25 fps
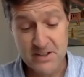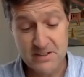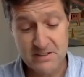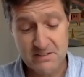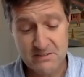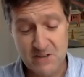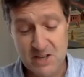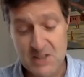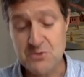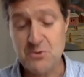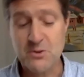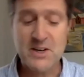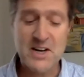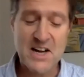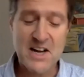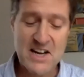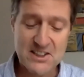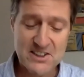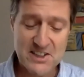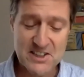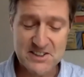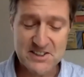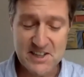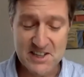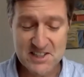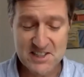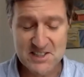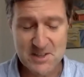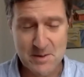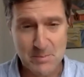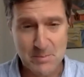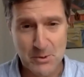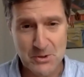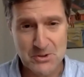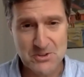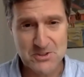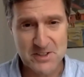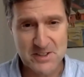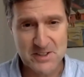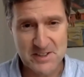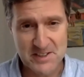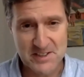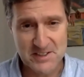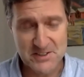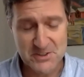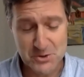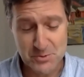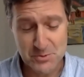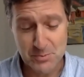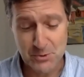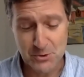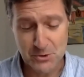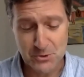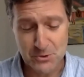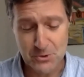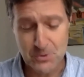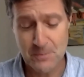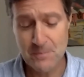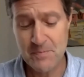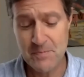I just wanted to highlight that because I personally think it's super cool.